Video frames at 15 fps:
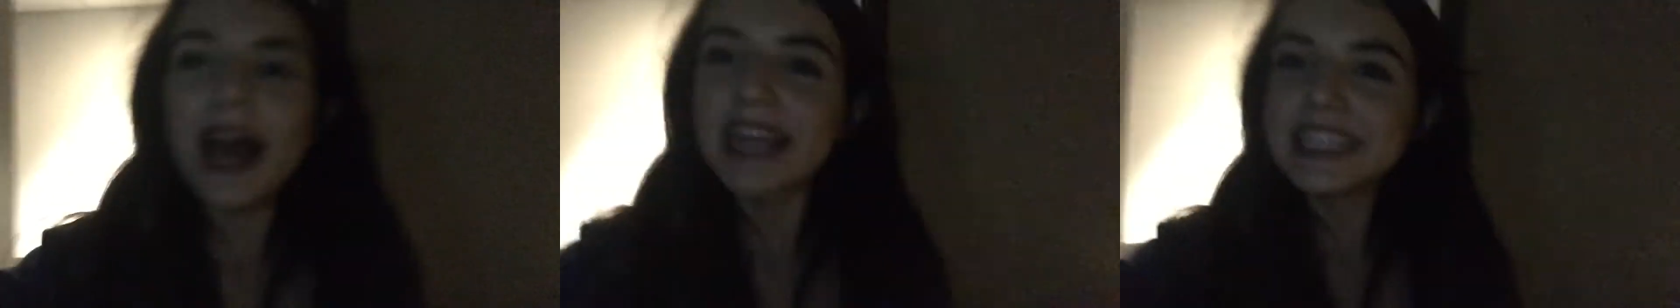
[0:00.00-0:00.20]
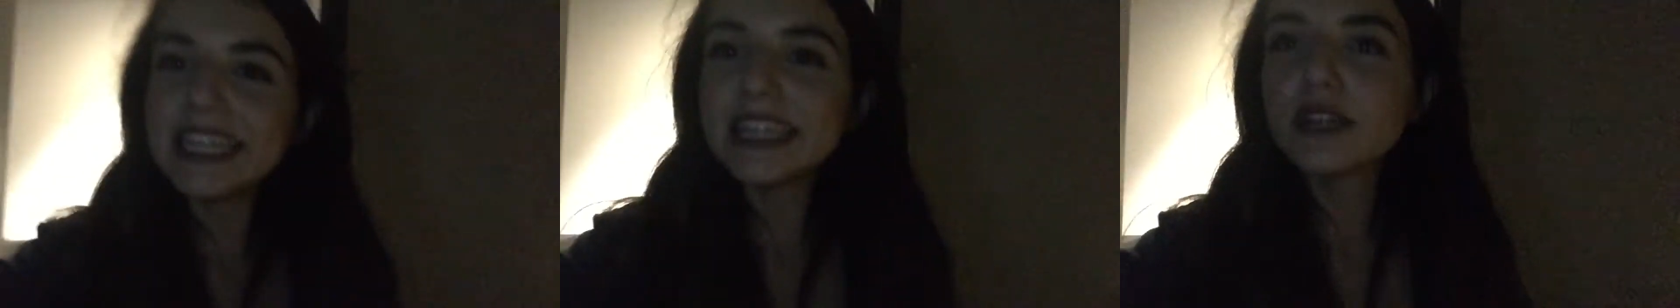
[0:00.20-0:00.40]

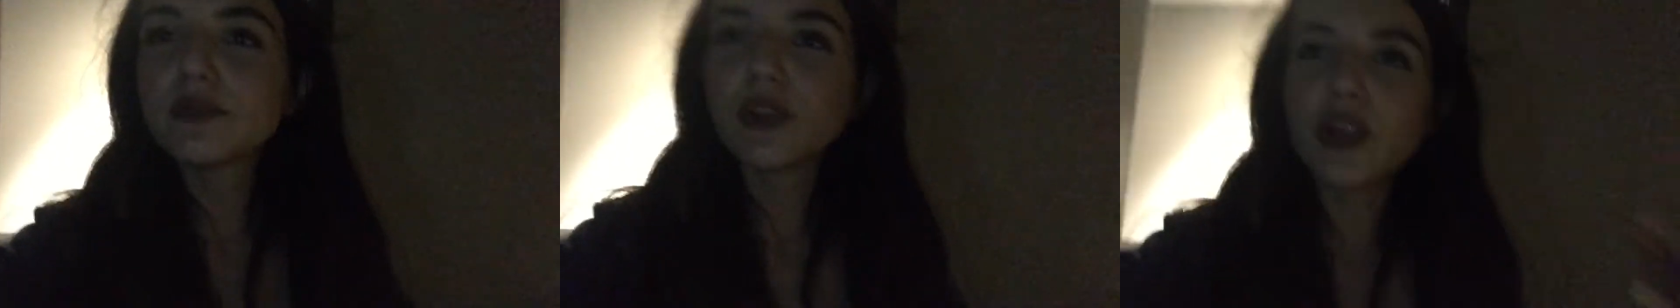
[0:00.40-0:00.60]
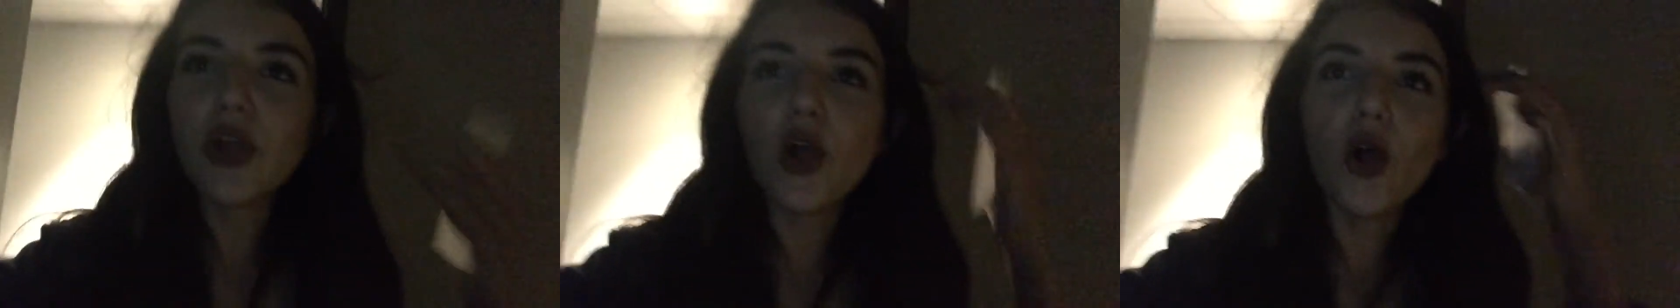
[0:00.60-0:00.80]
back in the
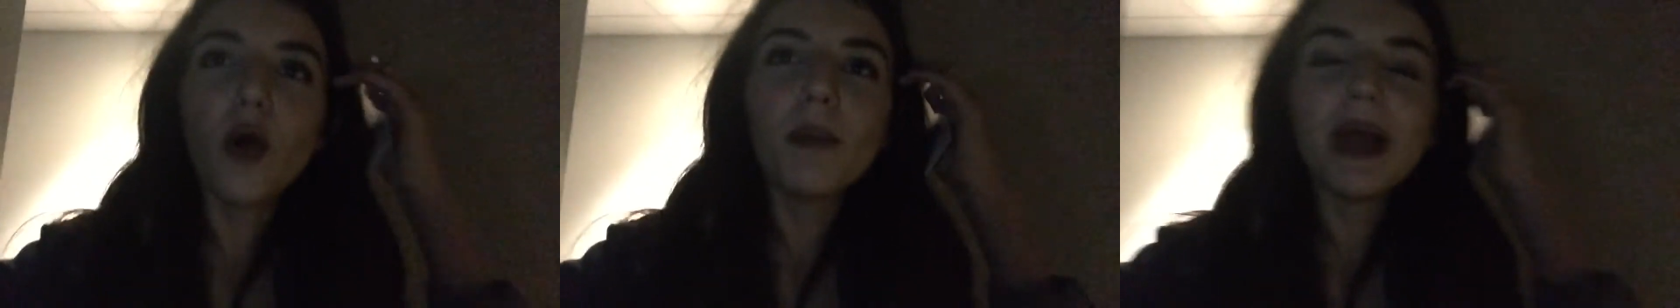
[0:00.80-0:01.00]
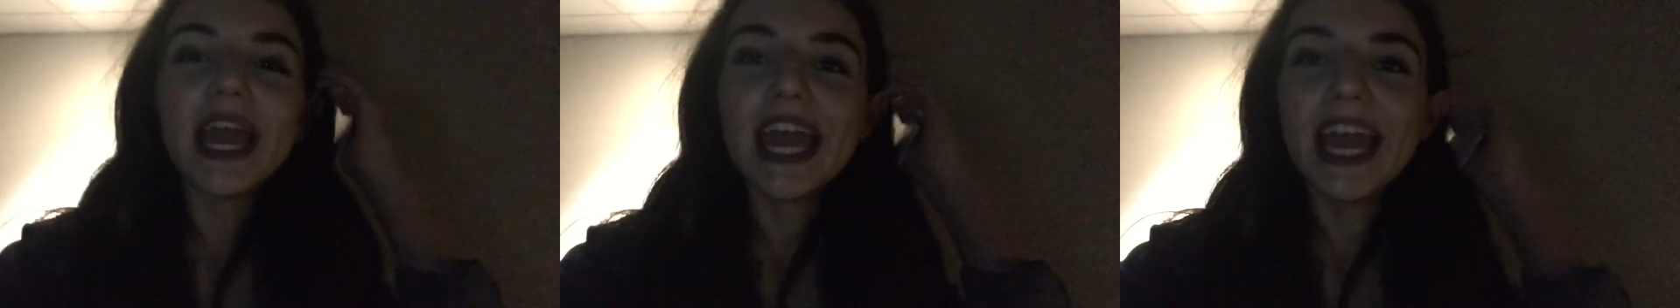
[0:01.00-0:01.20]

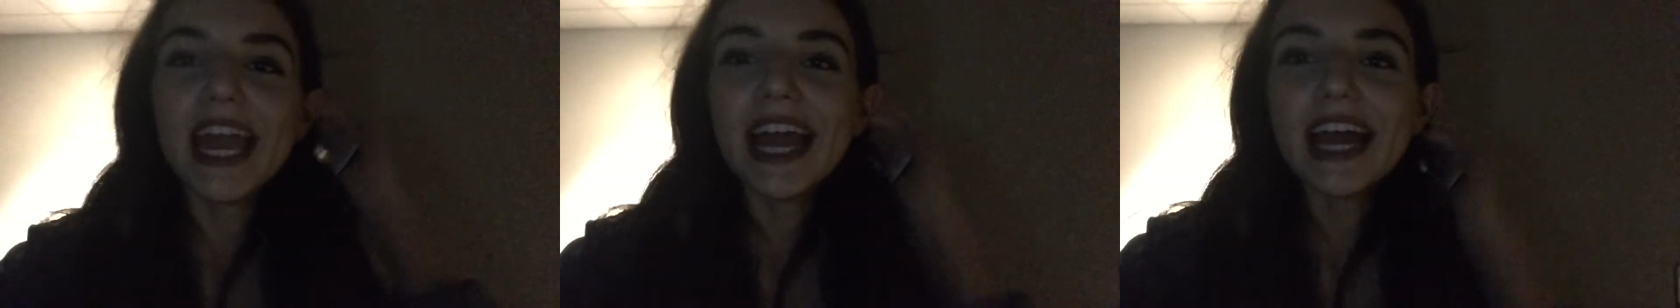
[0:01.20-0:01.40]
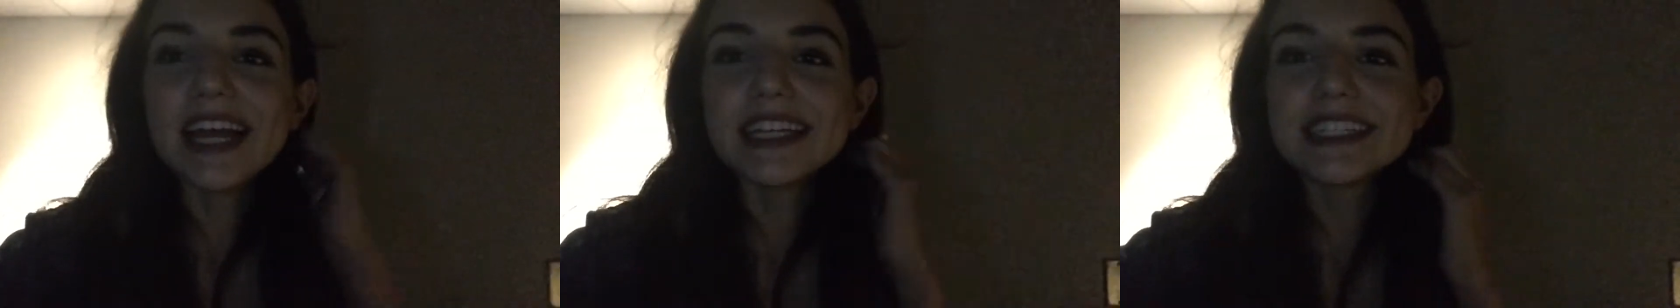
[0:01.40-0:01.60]
room and
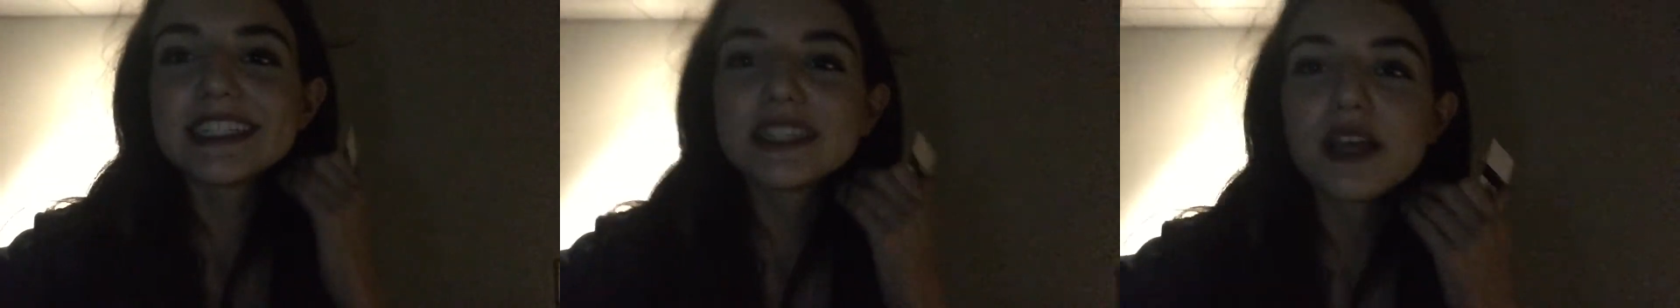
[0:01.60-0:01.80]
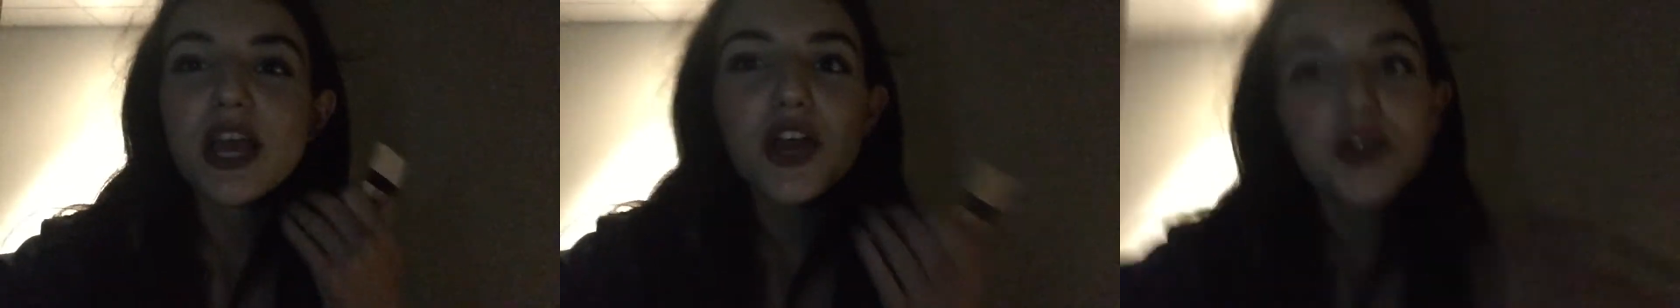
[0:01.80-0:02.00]

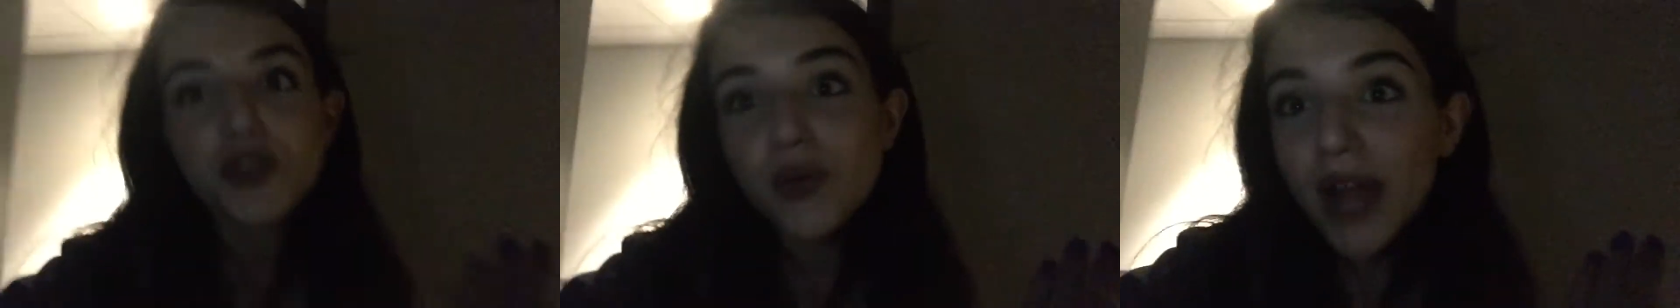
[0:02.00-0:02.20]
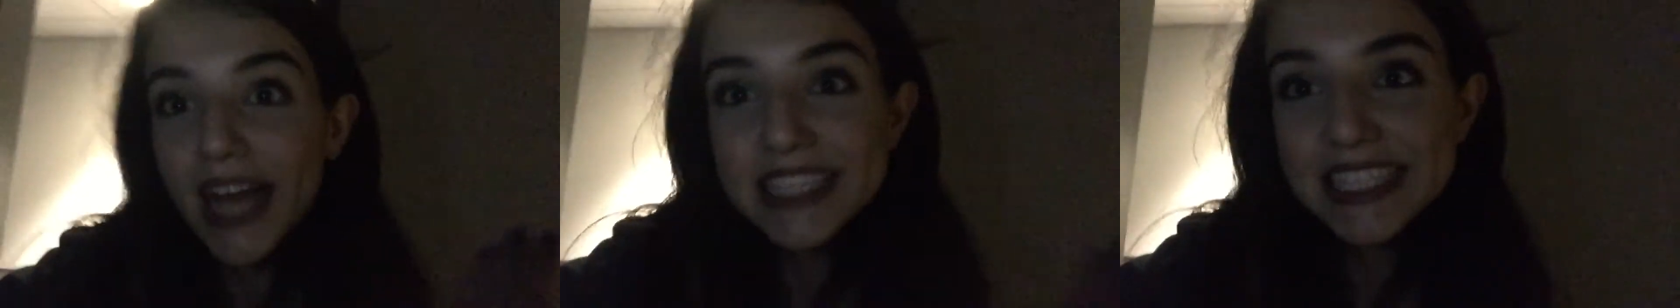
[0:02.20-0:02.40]

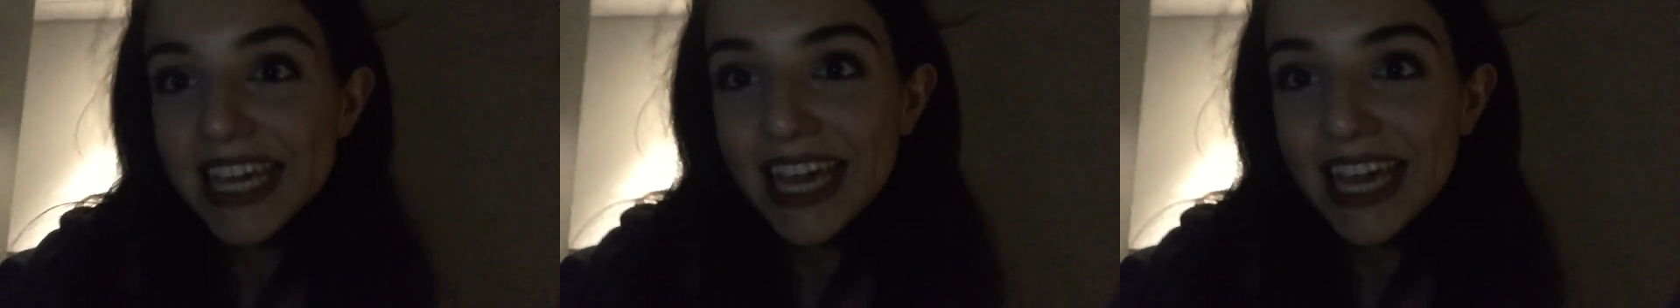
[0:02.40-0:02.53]
you guys